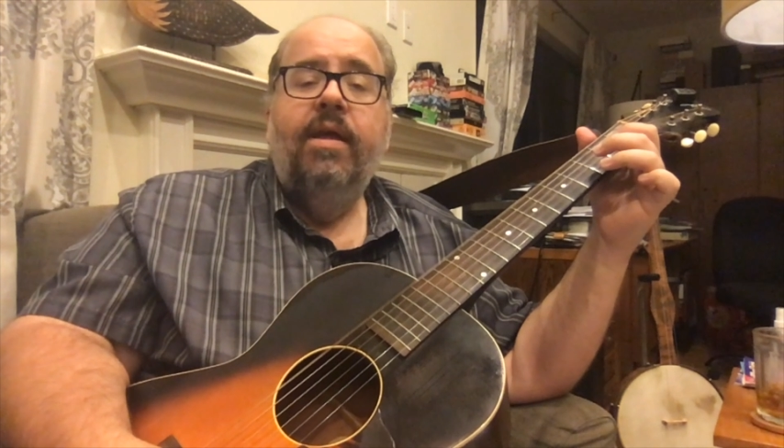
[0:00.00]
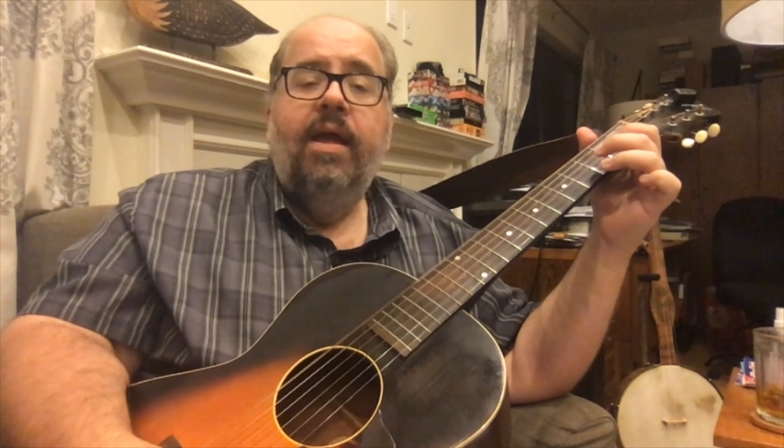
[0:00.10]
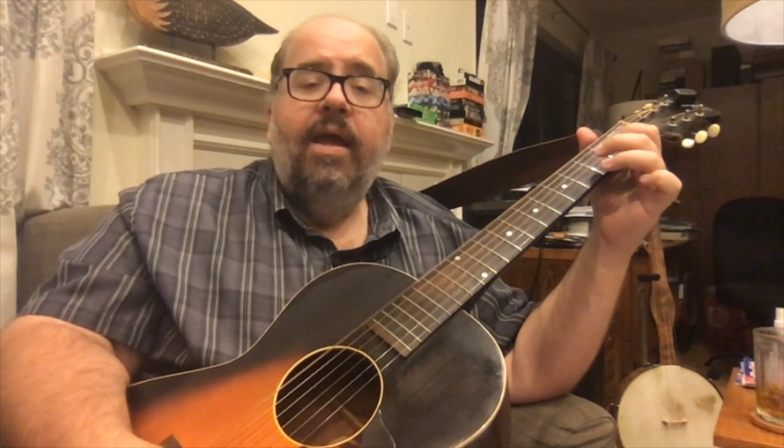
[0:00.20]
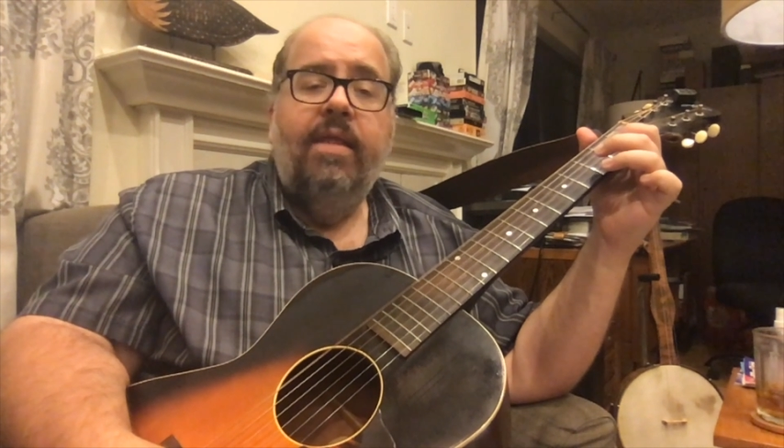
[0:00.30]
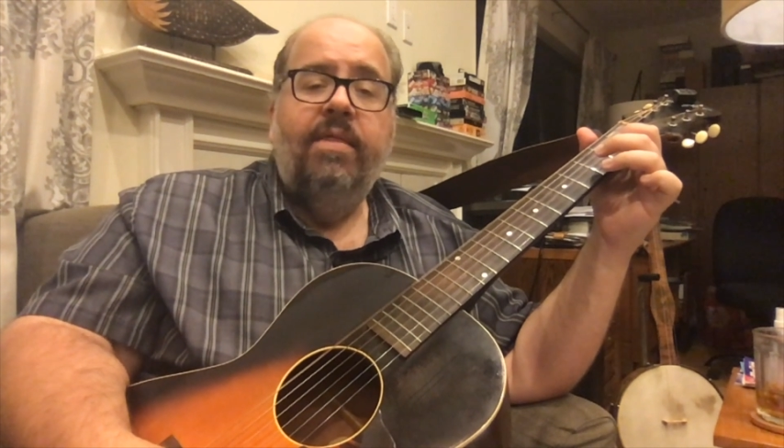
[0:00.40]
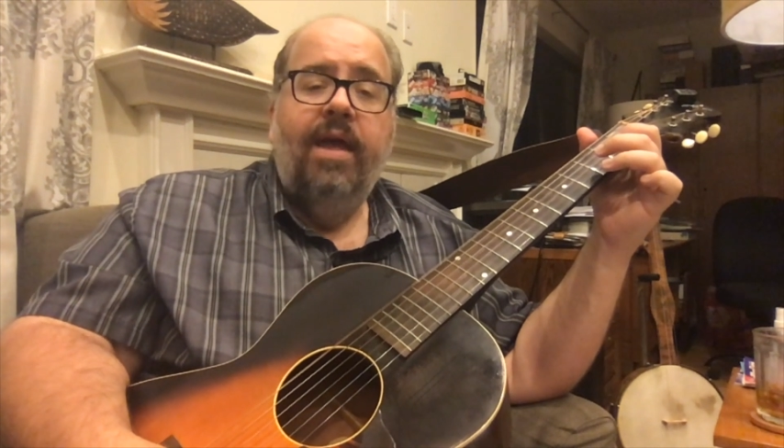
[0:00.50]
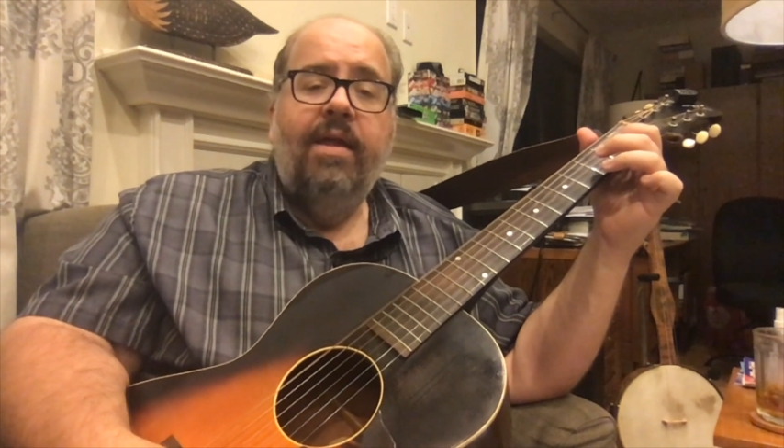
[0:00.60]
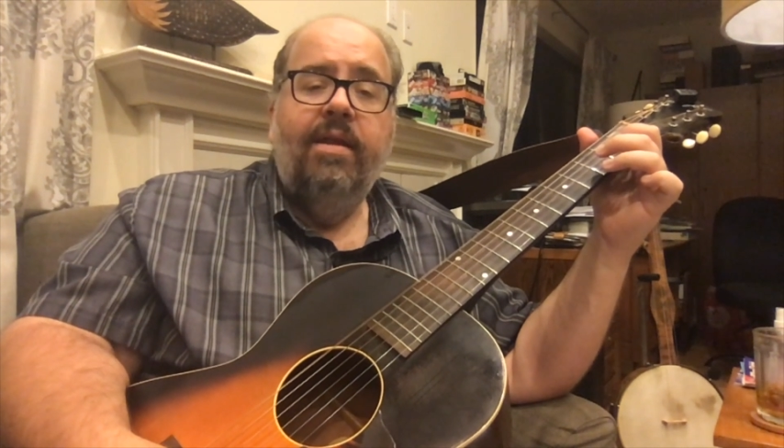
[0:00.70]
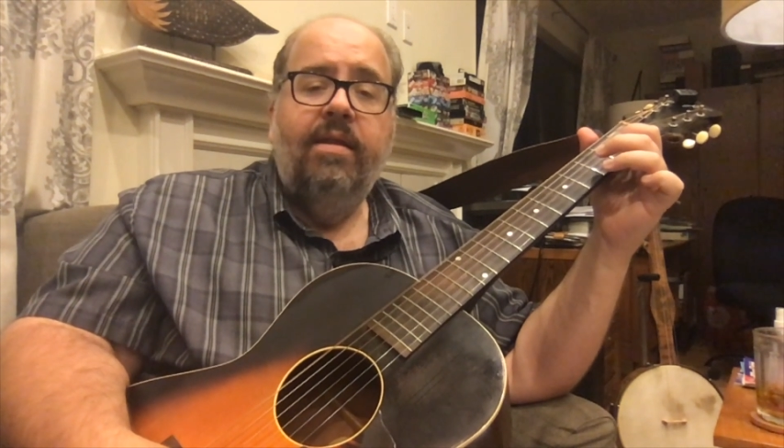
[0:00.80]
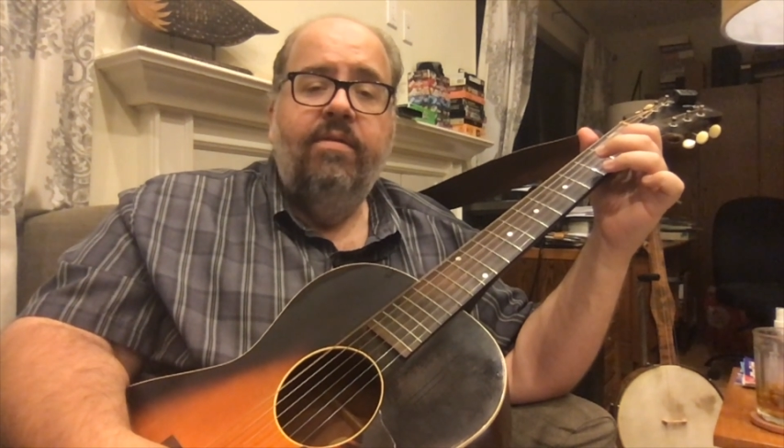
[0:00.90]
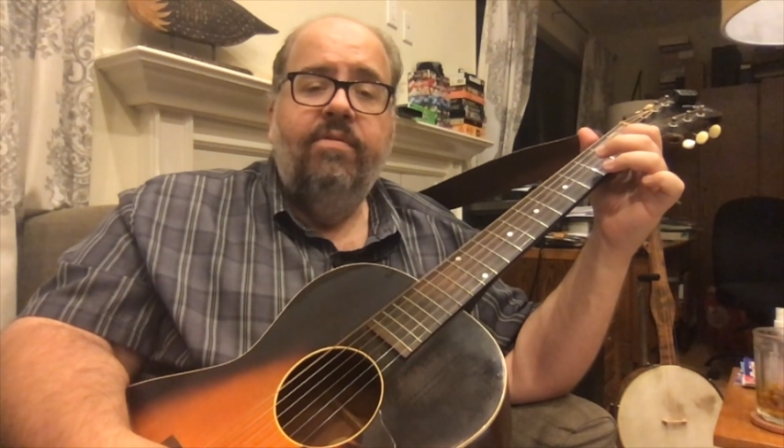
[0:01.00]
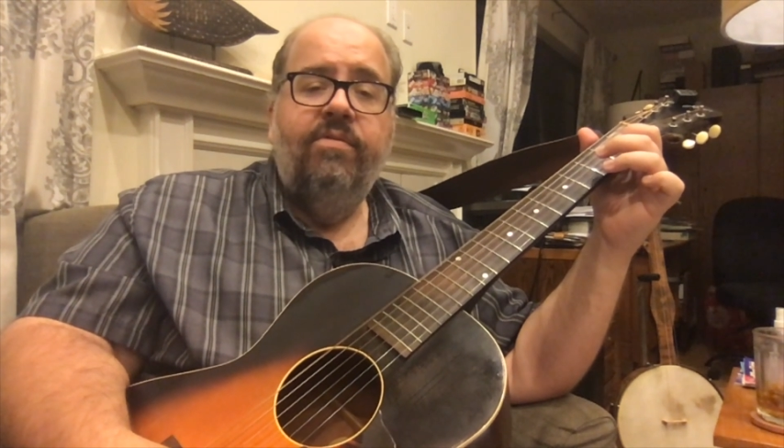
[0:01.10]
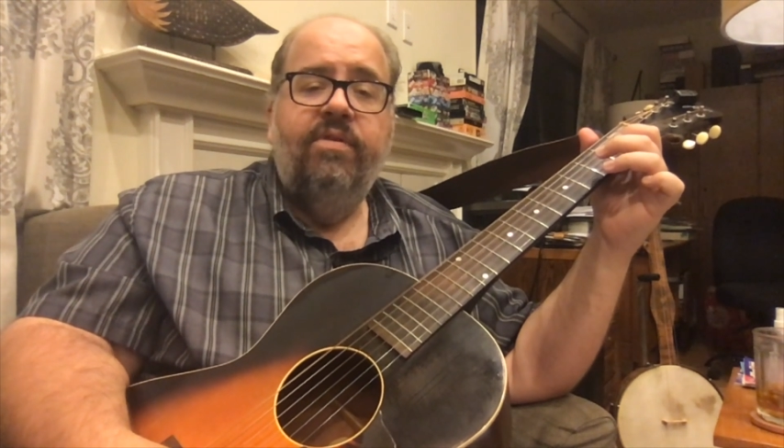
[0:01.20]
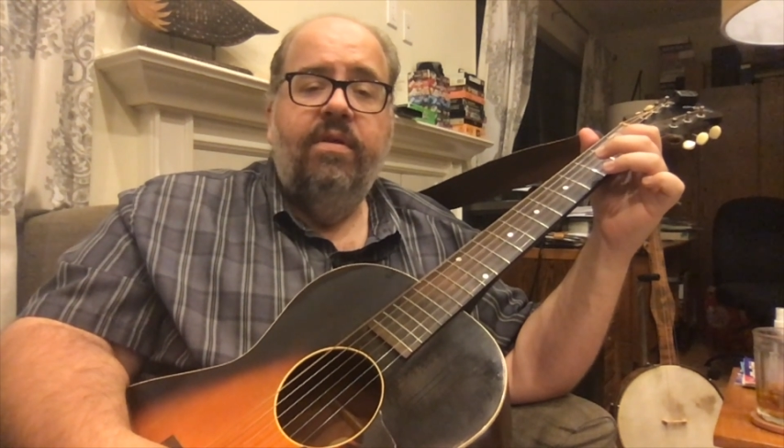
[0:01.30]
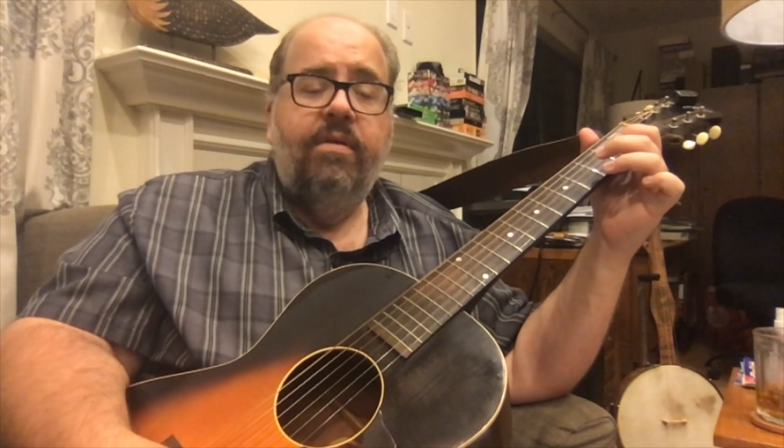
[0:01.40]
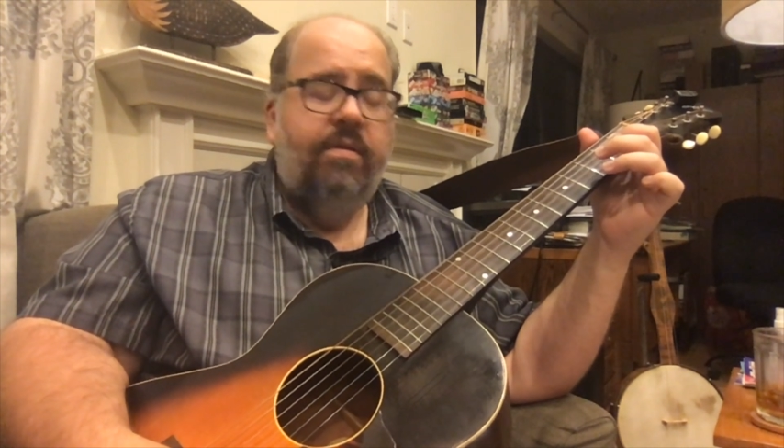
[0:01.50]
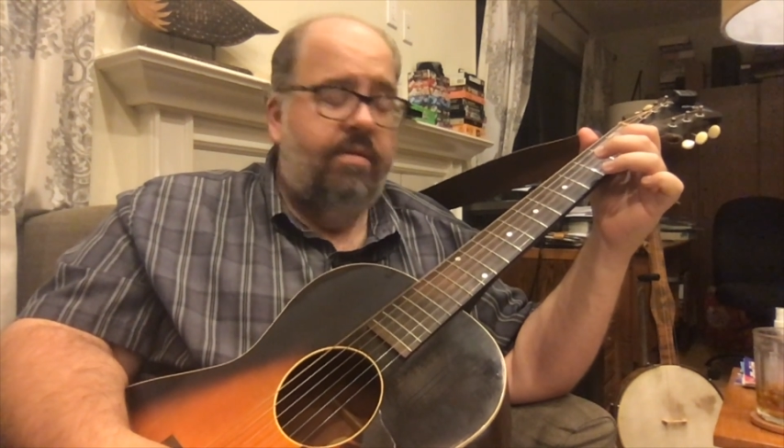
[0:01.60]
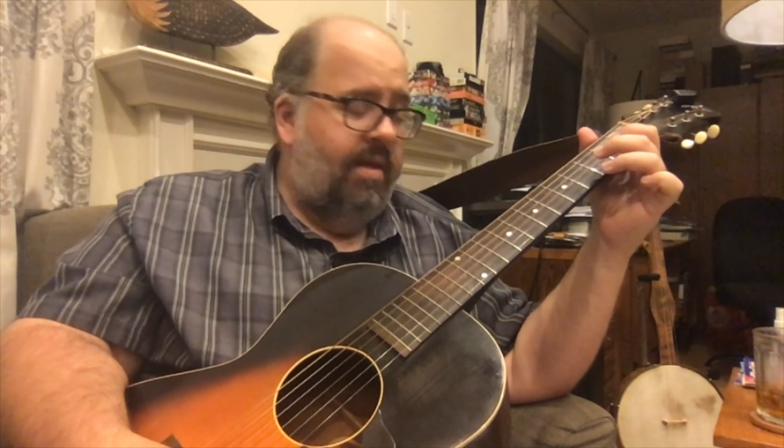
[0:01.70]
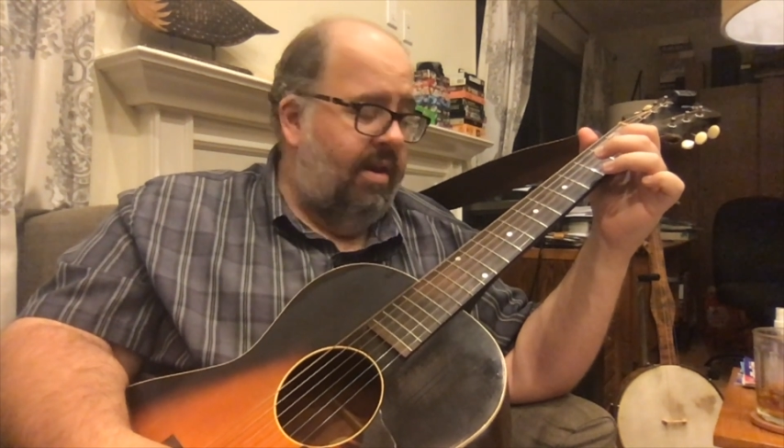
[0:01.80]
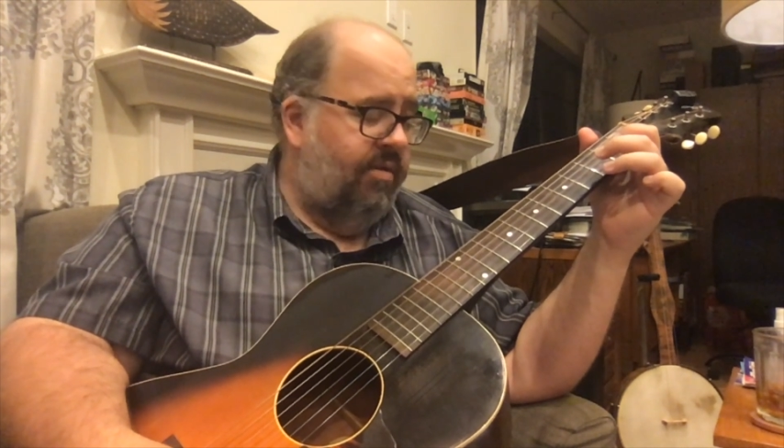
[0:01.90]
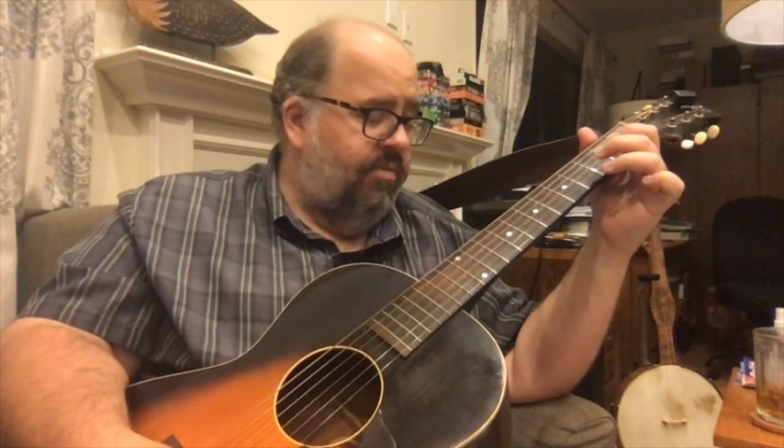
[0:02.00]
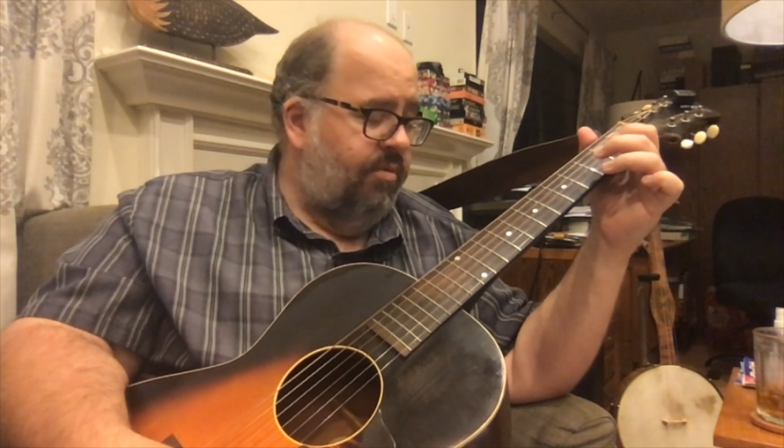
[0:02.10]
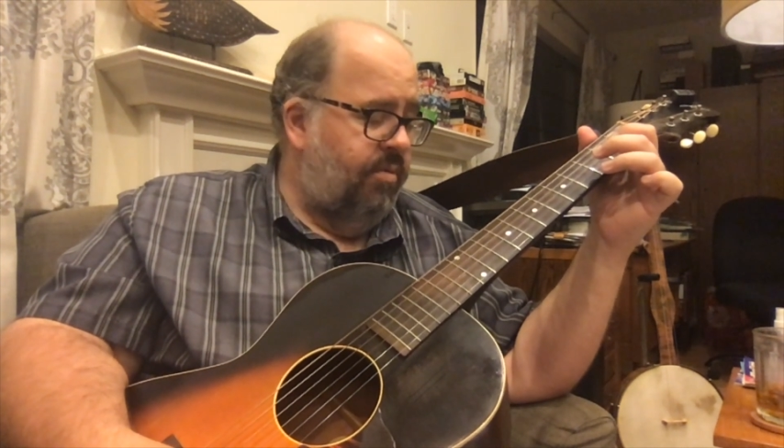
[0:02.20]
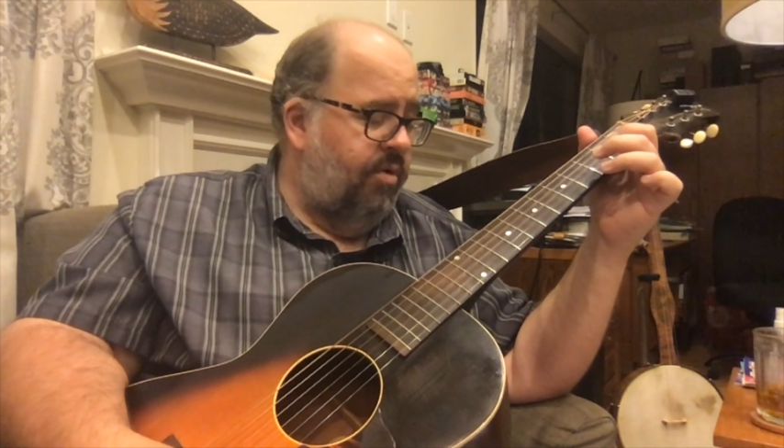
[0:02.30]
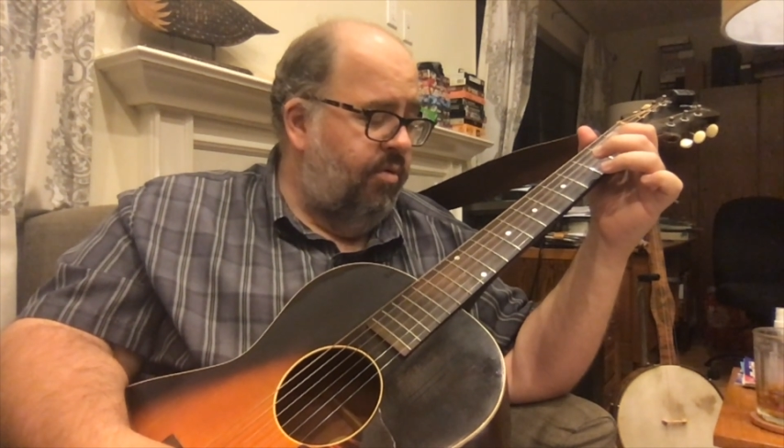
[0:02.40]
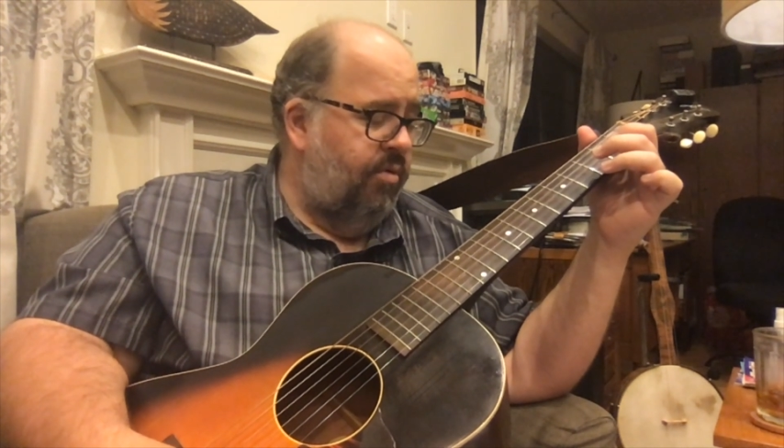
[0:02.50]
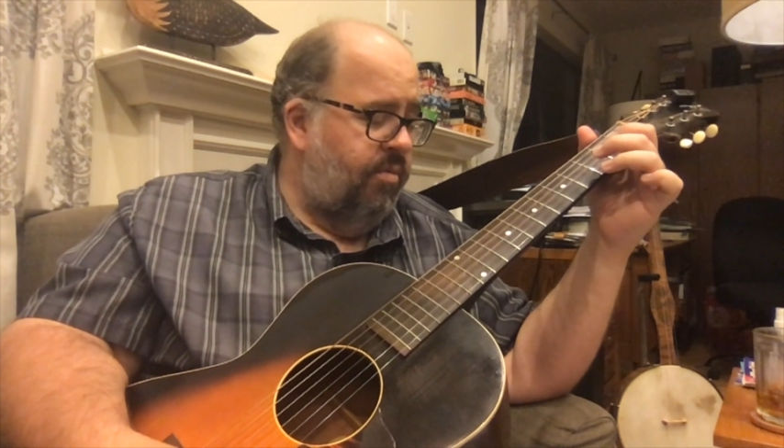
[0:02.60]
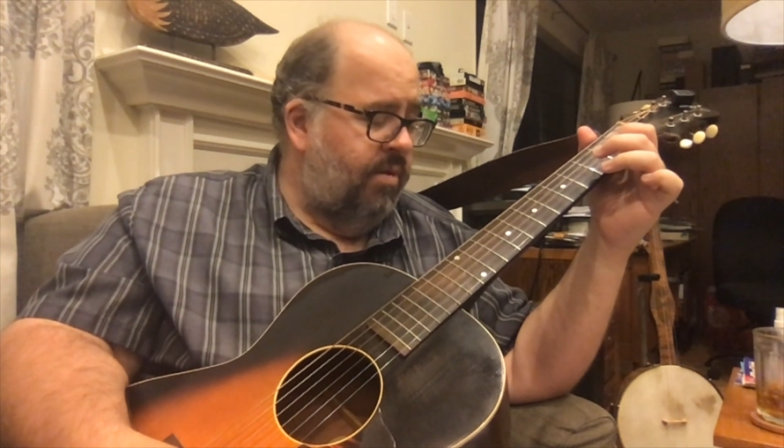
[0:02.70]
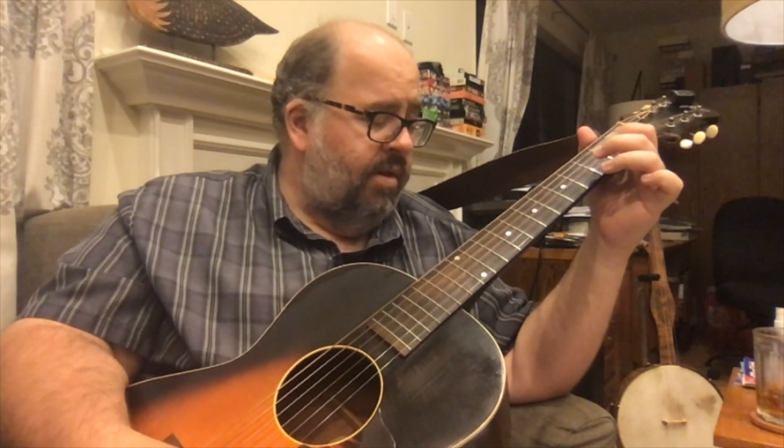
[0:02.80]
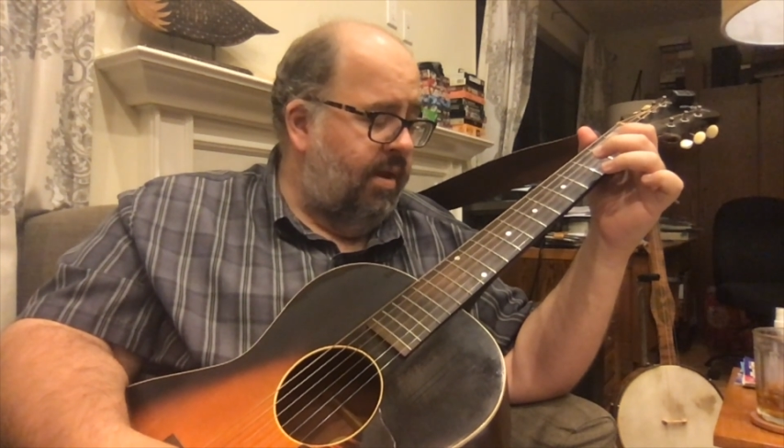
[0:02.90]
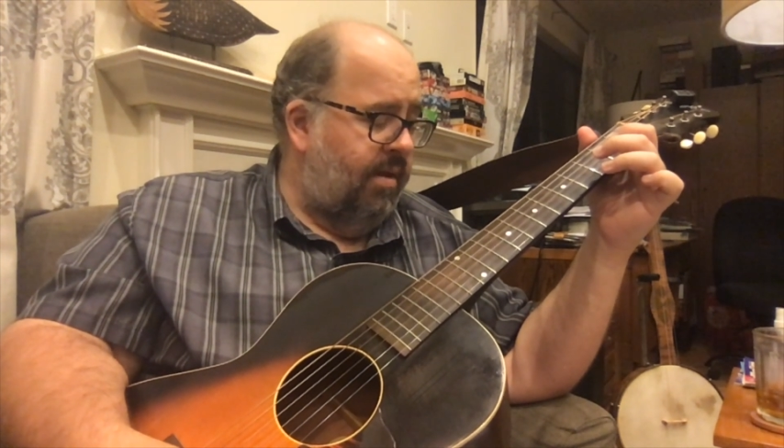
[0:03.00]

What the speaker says: And that is Reuben Oh Ruben.